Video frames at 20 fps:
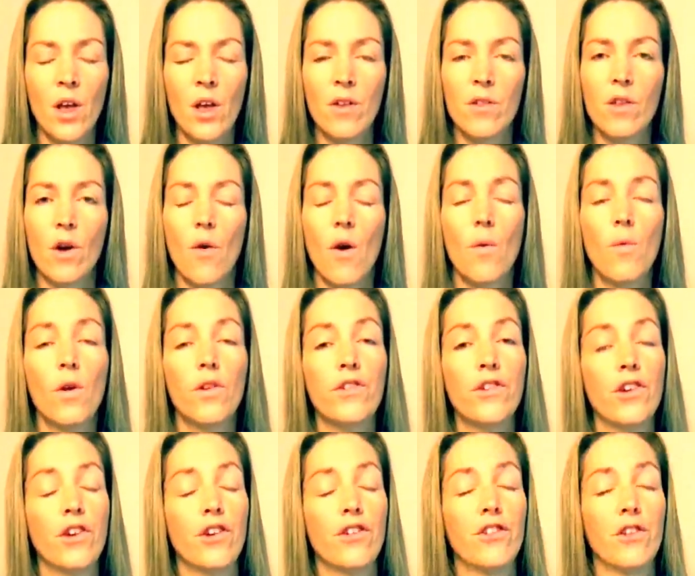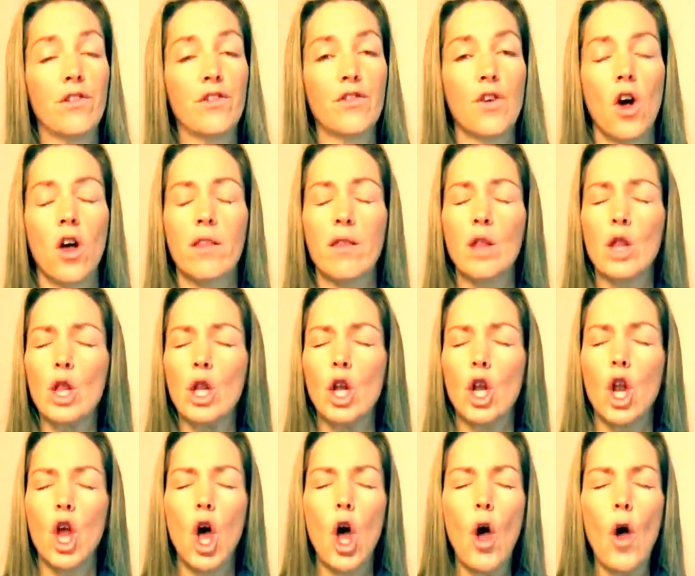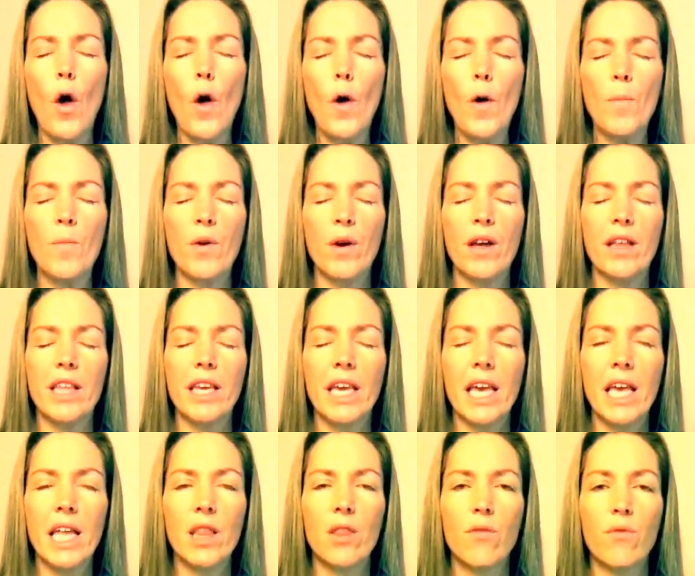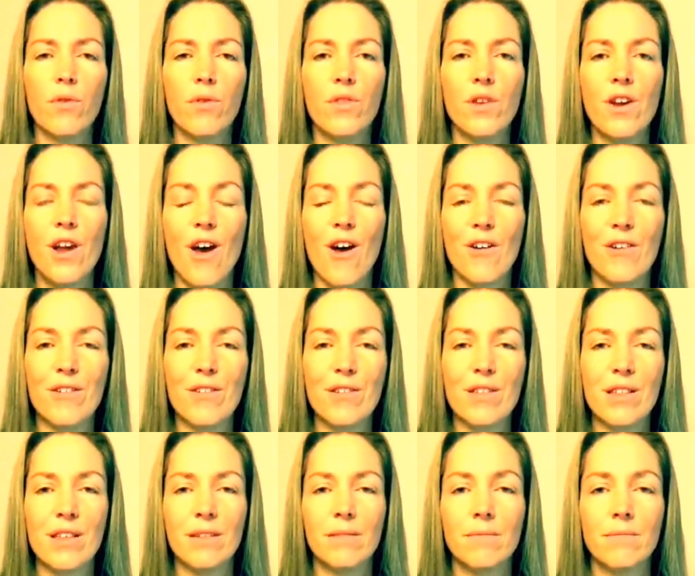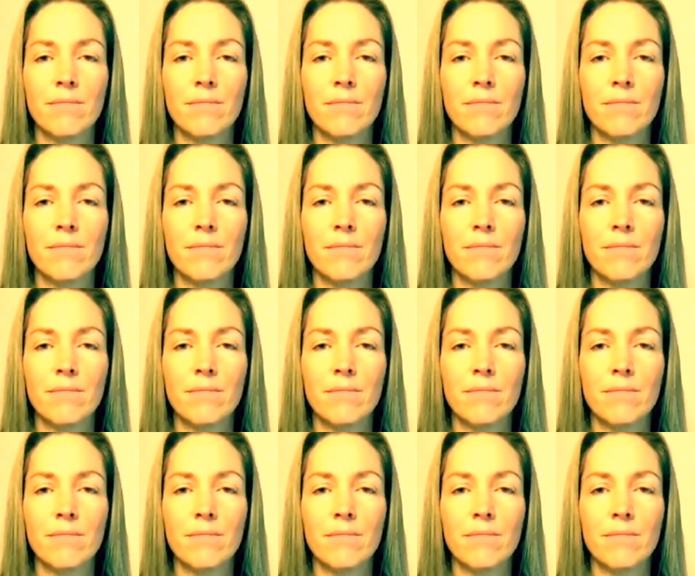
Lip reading: So I want you to just try slow breathing in through the nose.